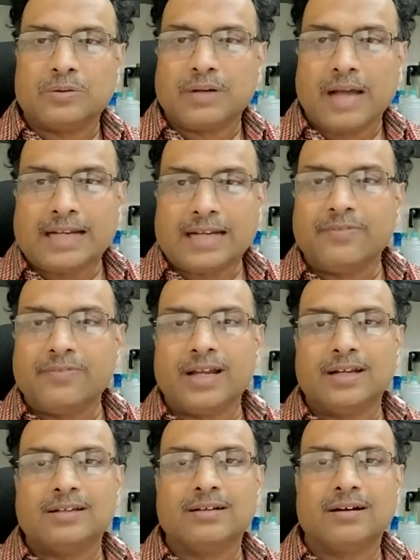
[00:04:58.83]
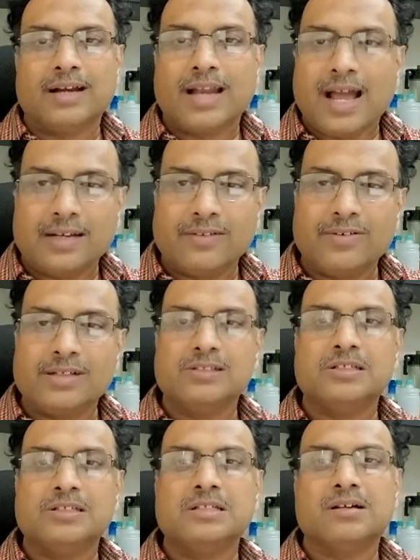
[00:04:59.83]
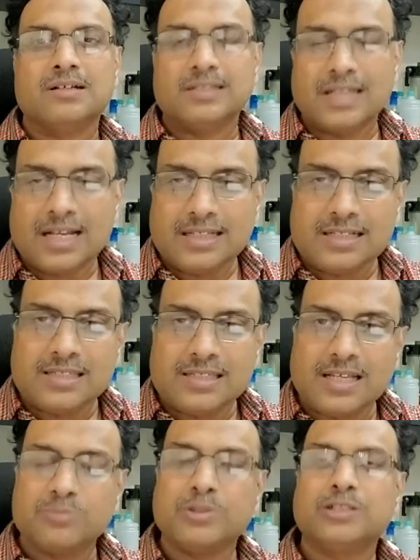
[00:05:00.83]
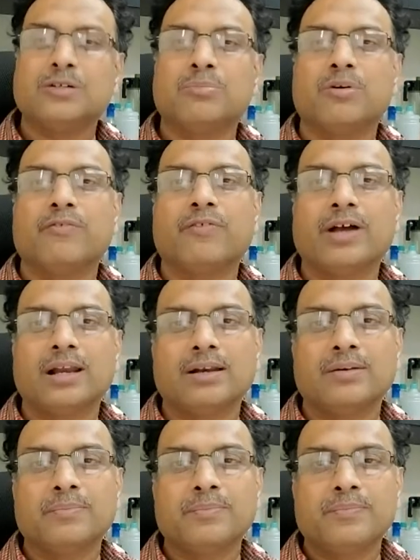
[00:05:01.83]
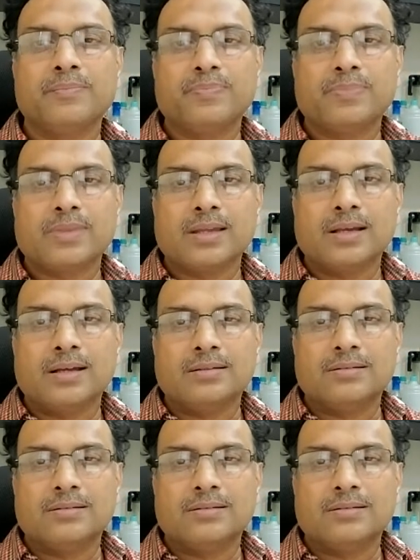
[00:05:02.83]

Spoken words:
activate or inactivate a gene or change its expression profile. So